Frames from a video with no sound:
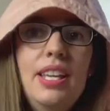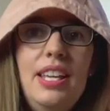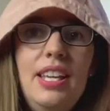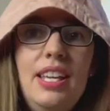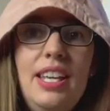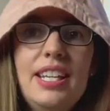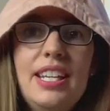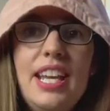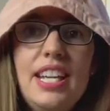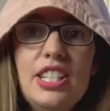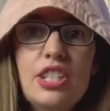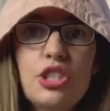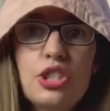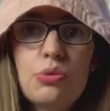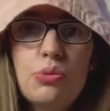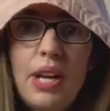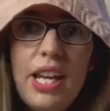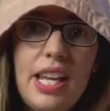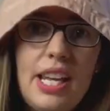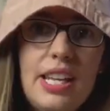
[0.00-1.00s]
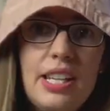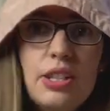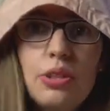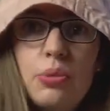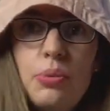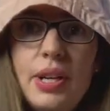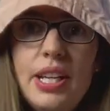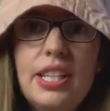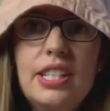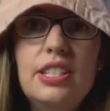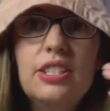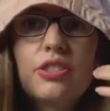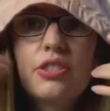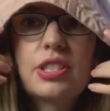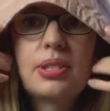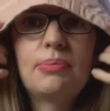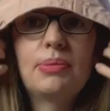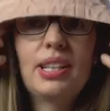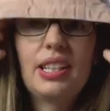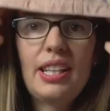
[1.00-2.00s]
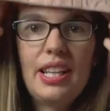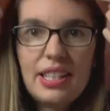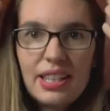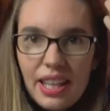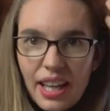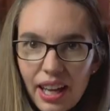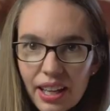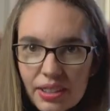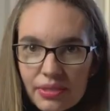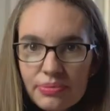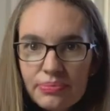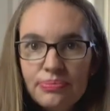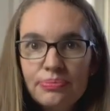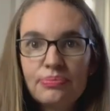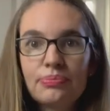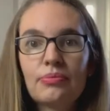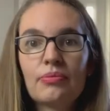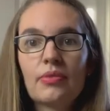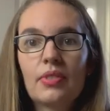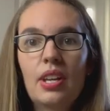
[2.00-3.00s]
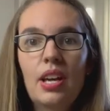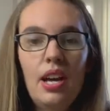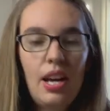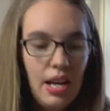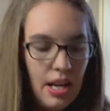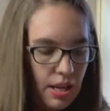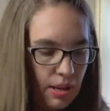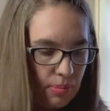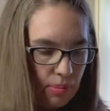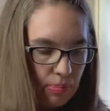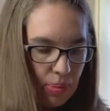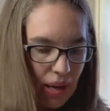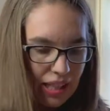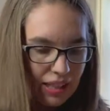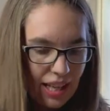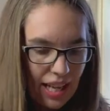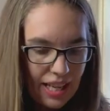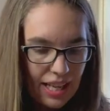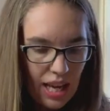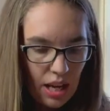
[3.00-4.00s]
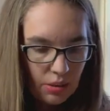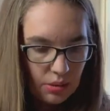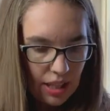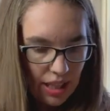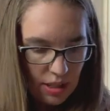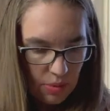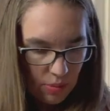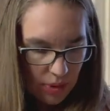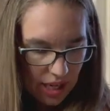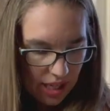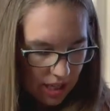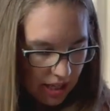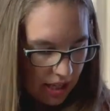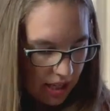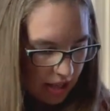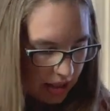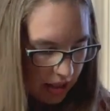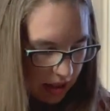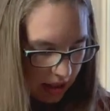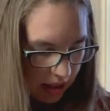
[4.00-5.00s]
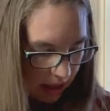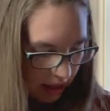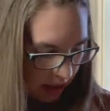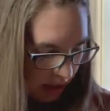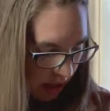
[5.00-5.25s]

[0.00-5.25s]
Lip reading: In case there's rain or wind or something like that. But I like how lightweight it is.